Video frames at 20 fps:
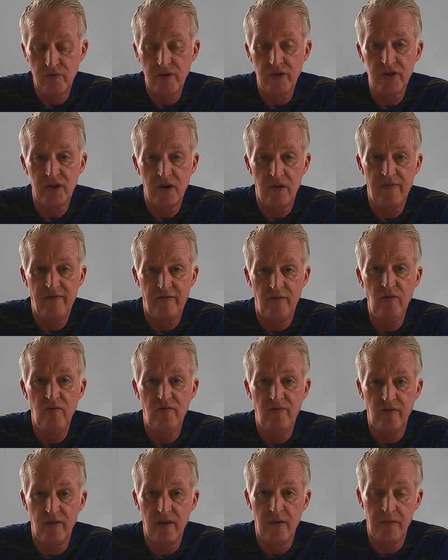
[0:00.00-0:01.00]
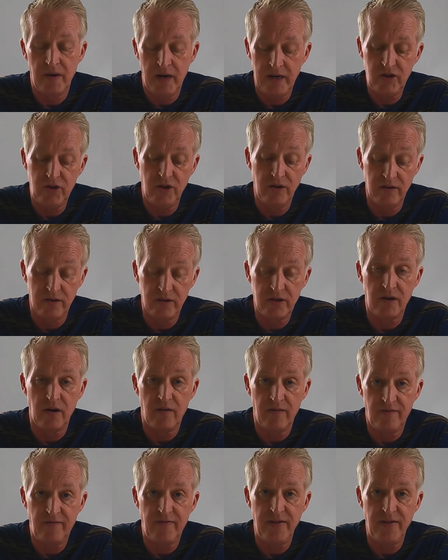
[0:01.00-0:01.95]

there's enough food for them unless you're going to start